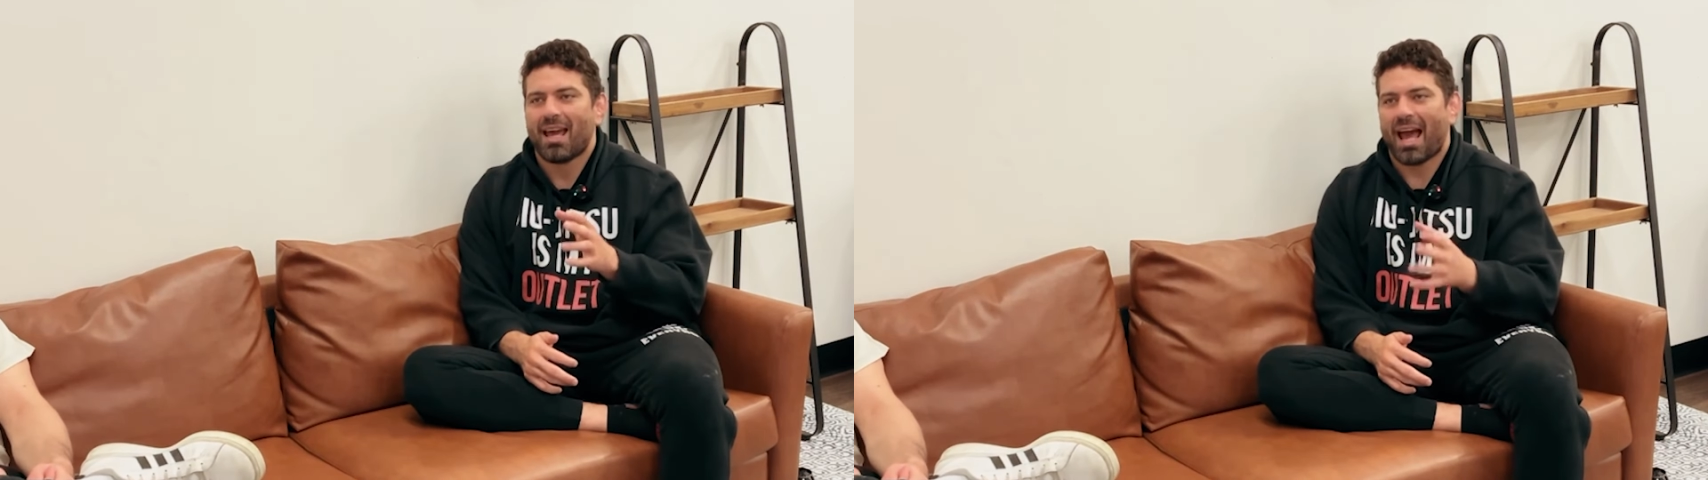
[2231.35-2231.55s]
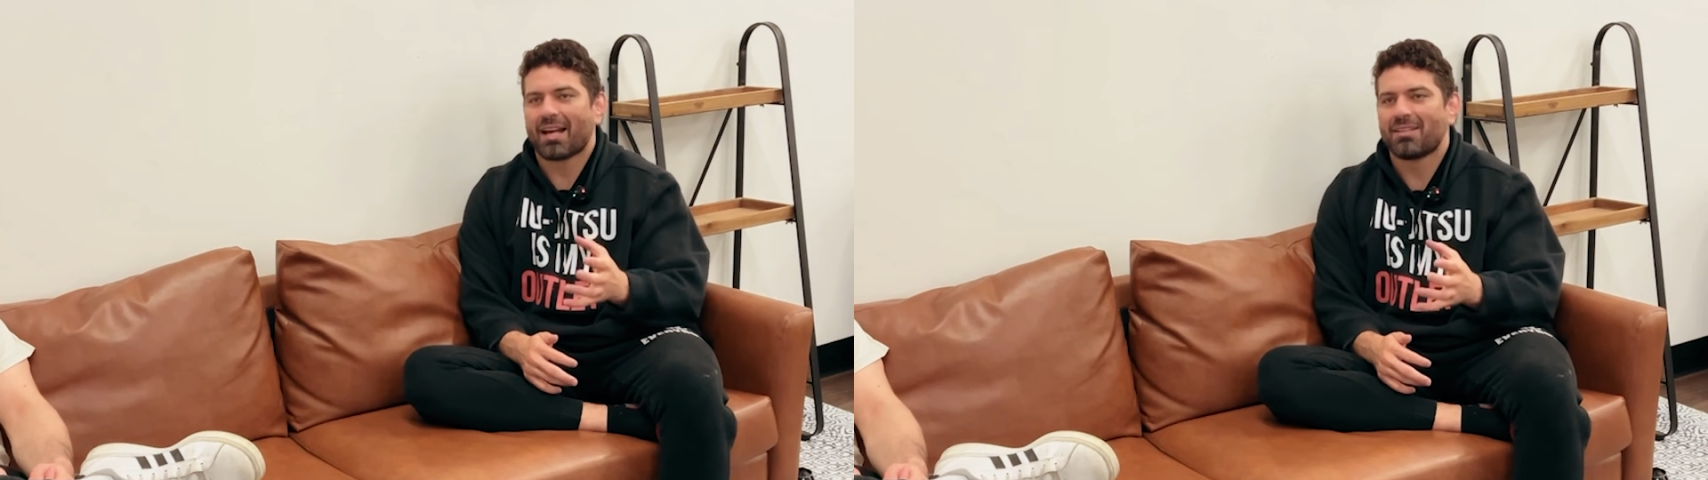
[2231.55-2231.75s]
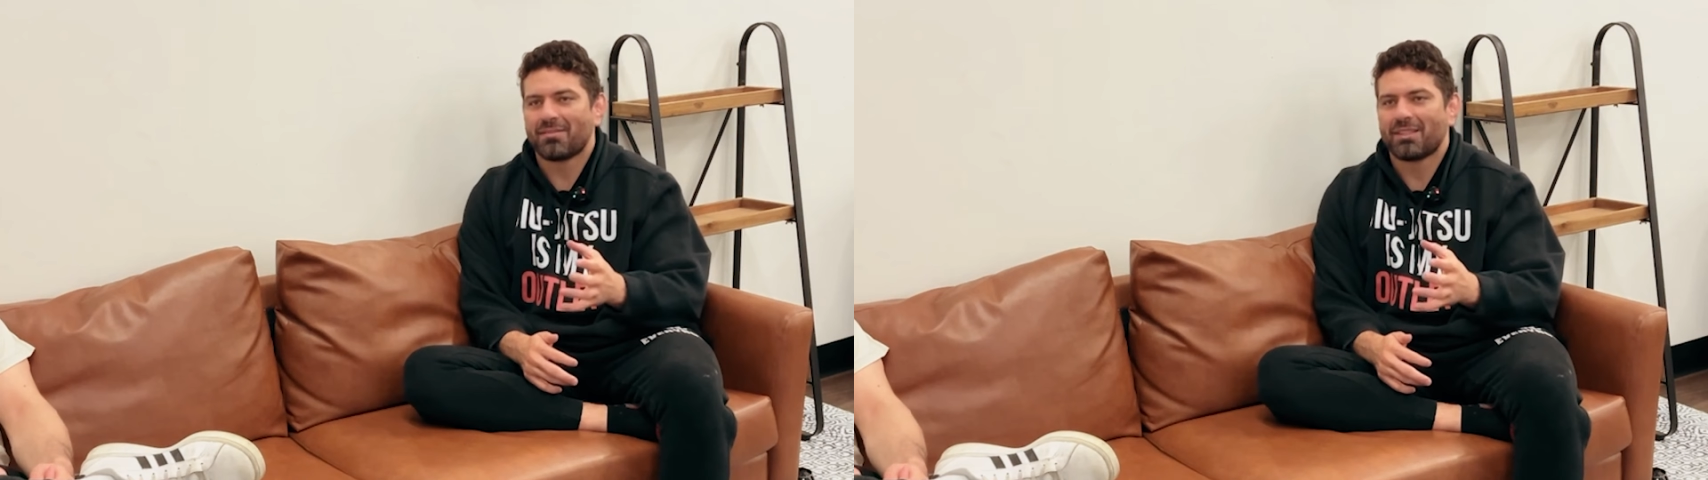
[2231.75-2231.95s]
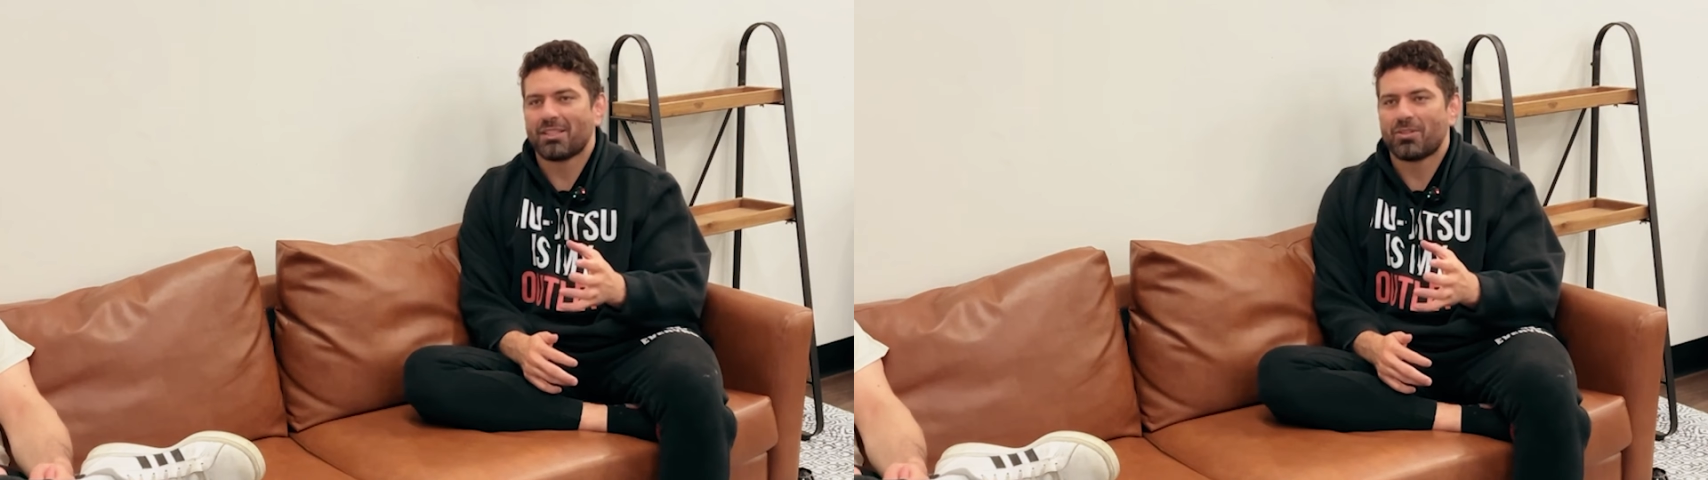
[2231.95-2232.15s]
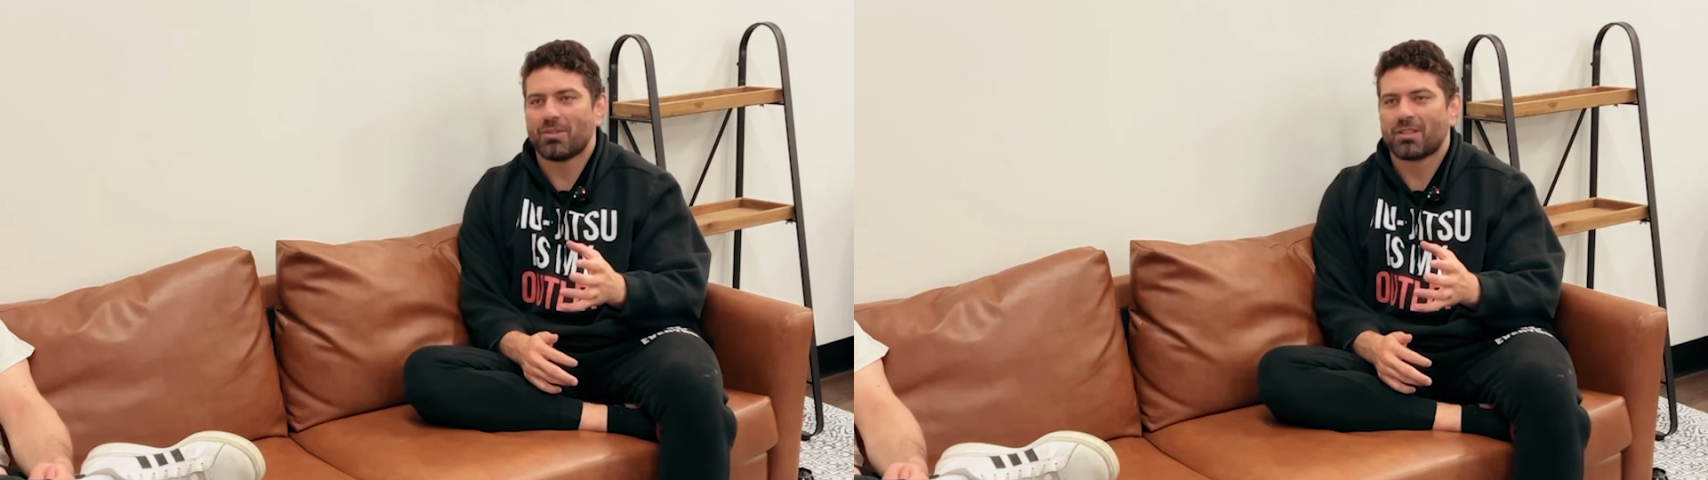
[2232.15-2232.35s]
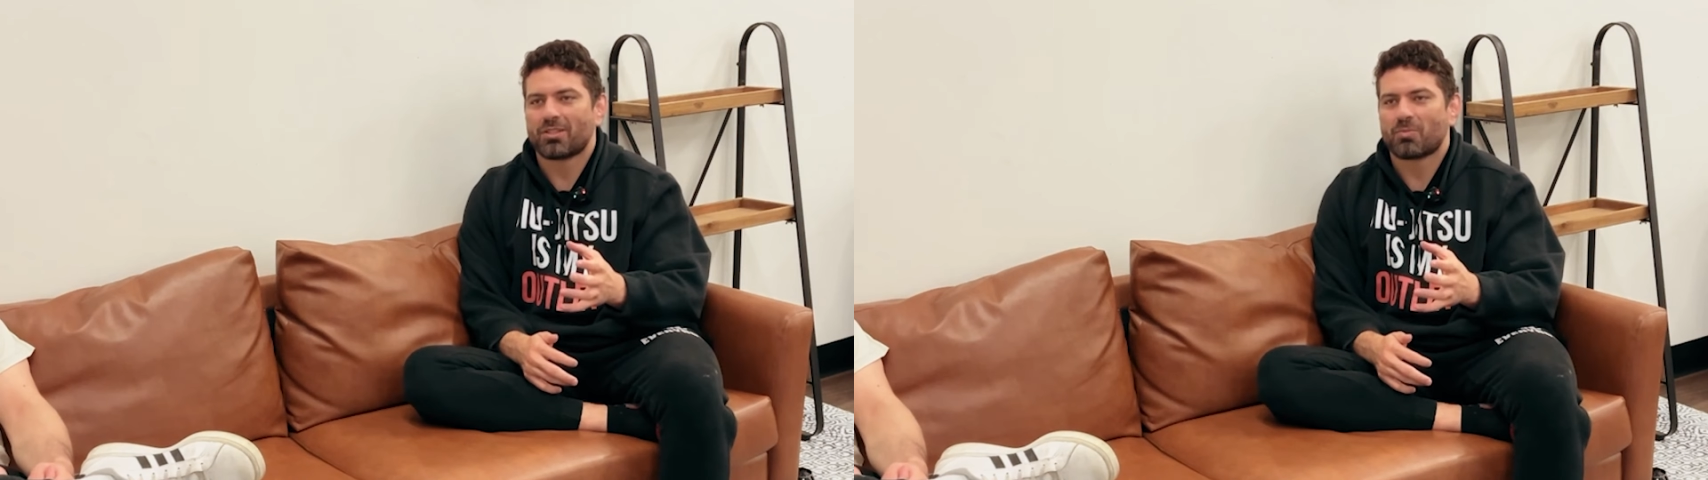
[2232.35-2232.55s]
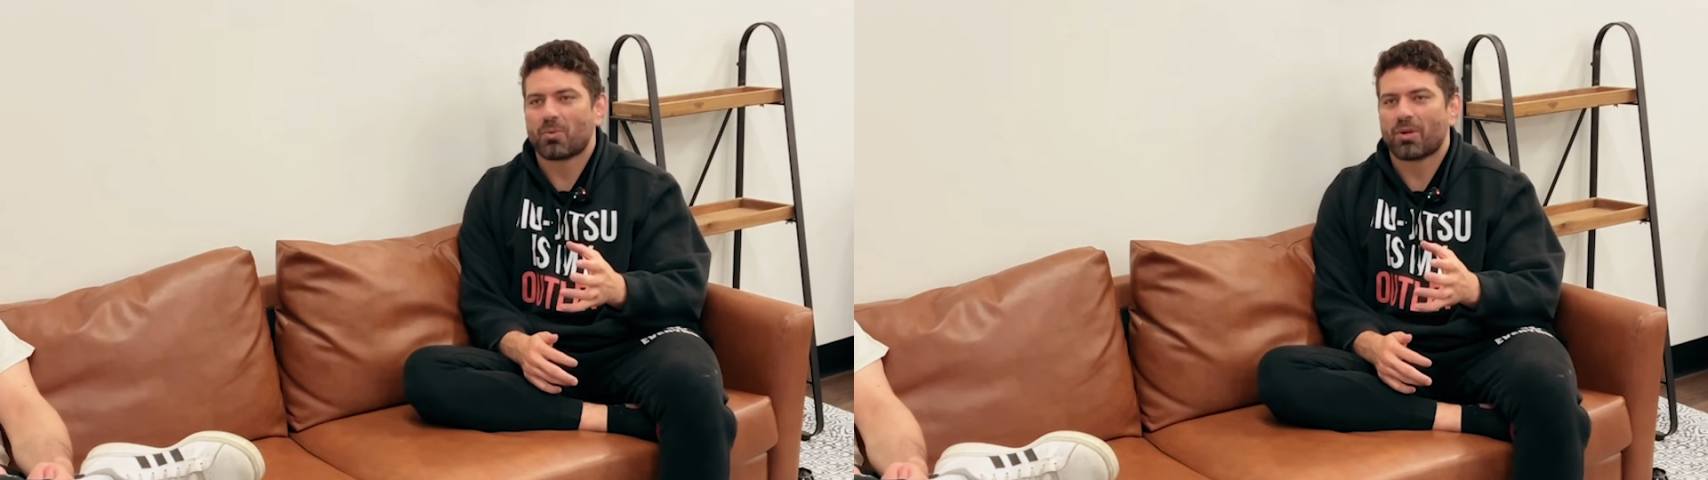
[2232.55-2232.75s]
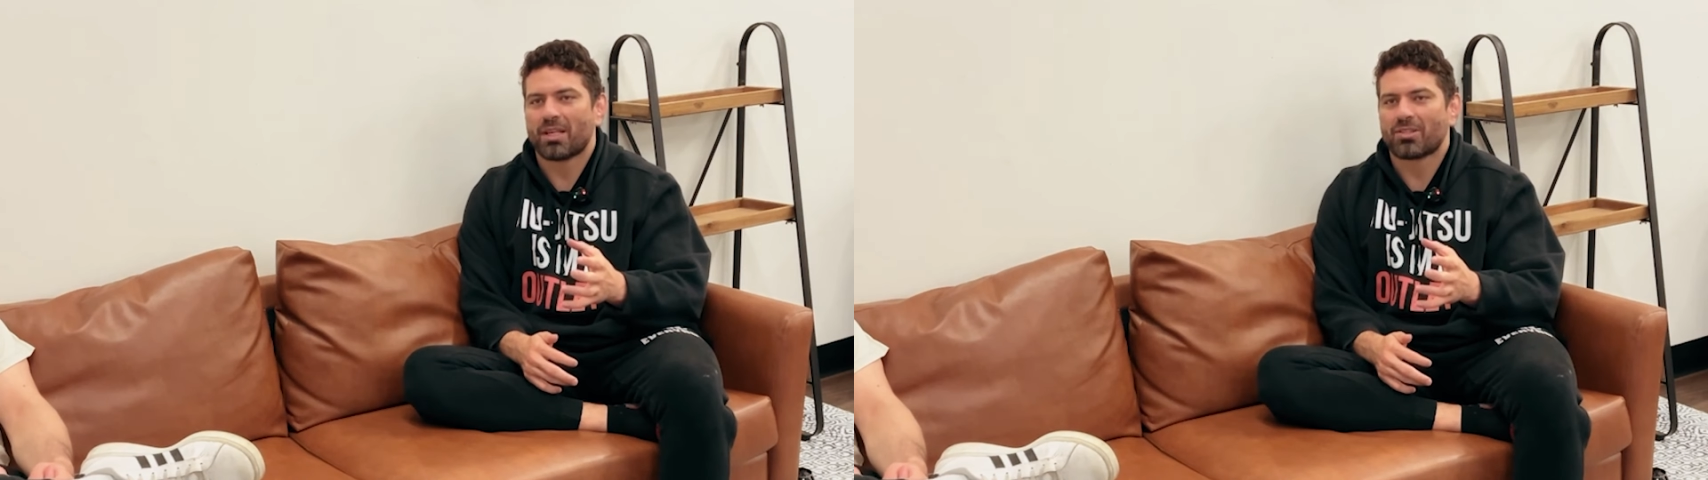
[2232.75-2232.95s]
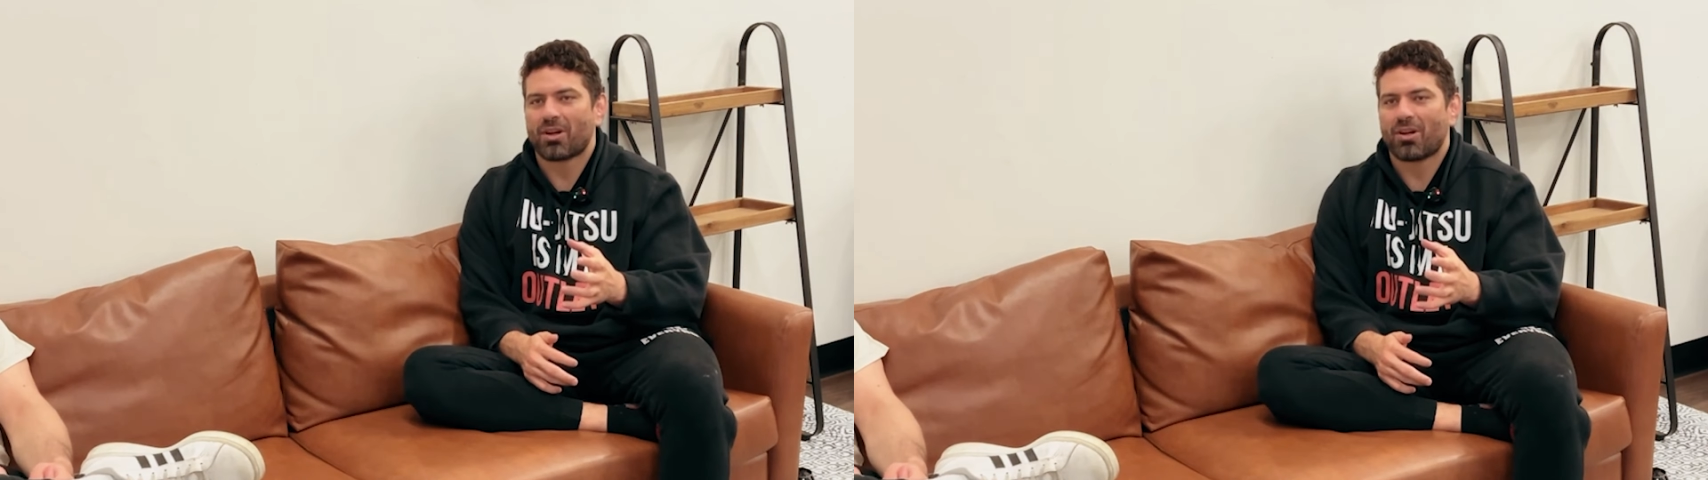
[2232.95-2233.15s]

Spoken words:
actively doing the sport is